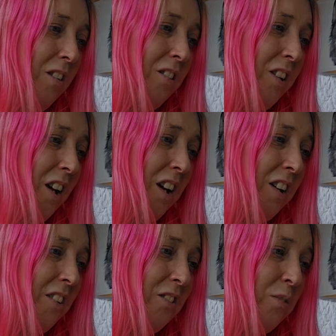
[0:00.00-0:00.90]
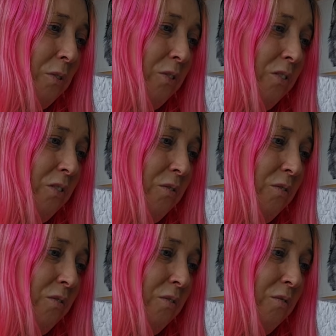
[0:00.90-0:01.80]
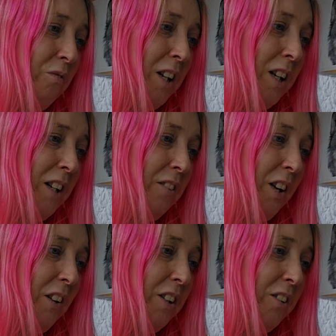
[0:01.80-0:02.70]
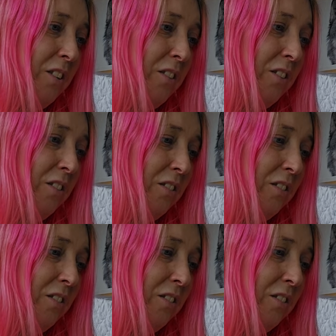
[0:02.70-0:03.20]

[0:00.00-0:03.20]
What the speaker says: Yeah, it just wasn't really very good.